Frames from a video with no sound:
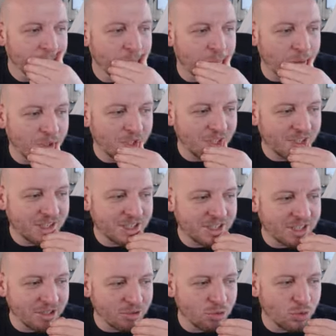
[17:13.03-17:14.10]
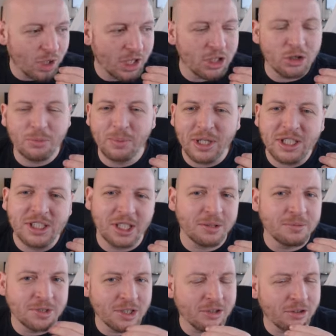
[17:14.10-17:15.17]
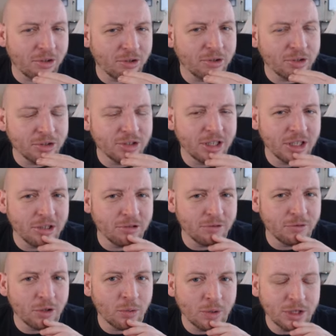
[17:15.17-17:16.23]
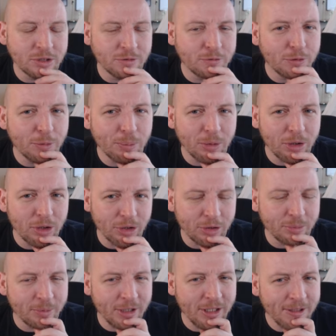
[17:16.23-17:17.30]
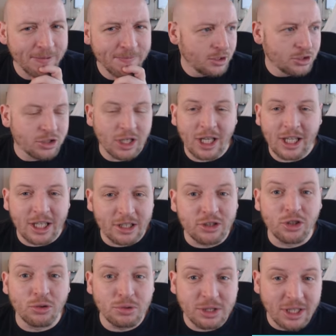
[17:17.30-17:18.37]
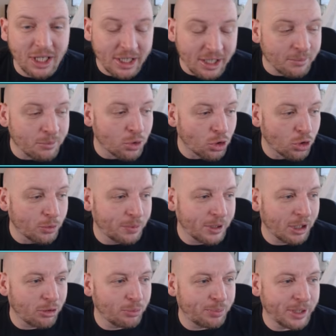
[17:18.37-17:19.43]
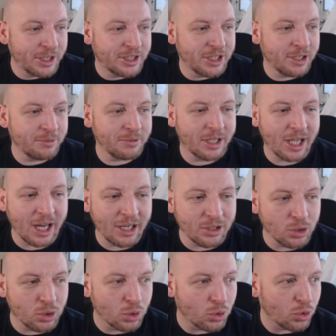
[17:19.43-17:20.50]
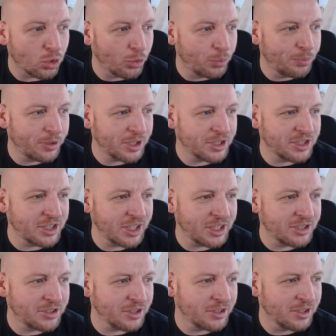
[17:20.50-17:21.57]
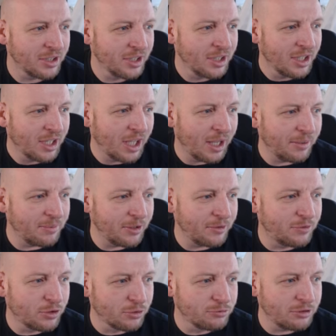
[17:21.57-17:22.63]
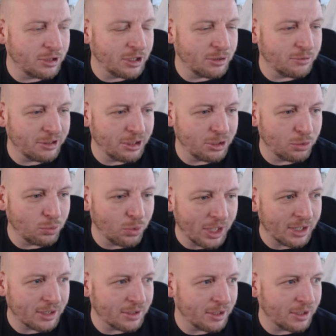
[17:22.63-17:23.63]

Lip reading: But it's still quite a lot of B teams in the third tier of Norwegian football at the minute. So like I do say, I am hoping our B team can go up this season. They've done really, really well.